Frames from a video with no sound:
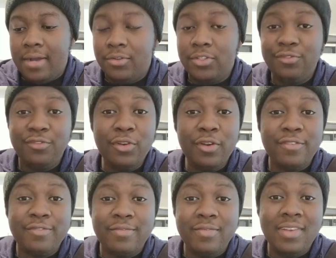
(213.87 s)
was full
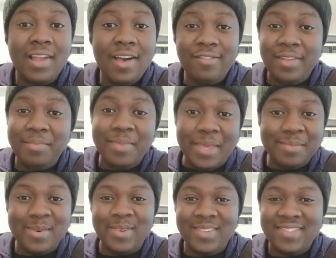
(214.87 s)
of lovely
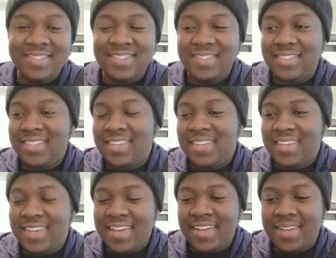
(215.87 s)
people.
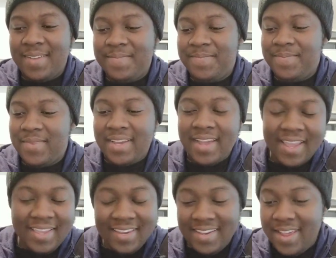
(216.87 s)
I
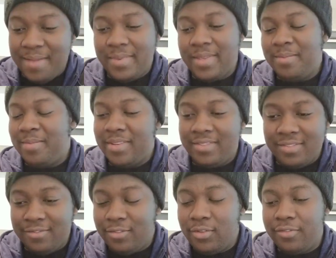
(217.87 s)
can name them, but
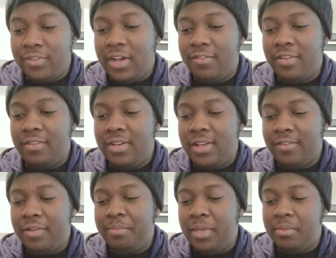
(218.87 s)
full of
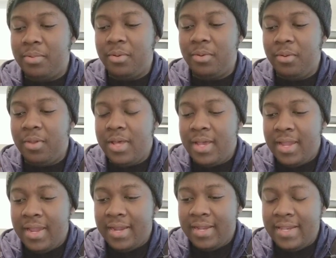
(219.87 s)
lovely people
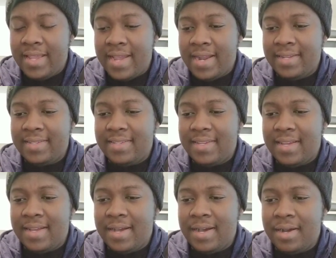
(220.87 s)
that
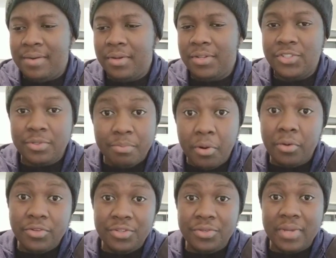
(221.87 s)
will
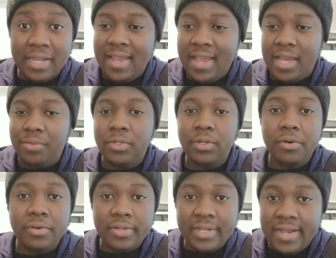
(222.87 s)
support you and will
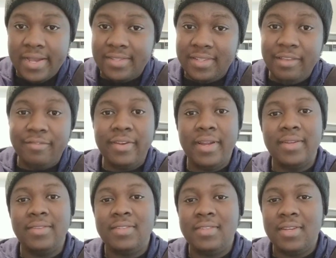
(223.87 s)
organize
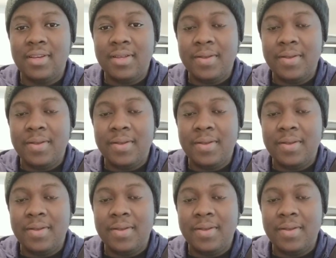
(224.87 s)
events,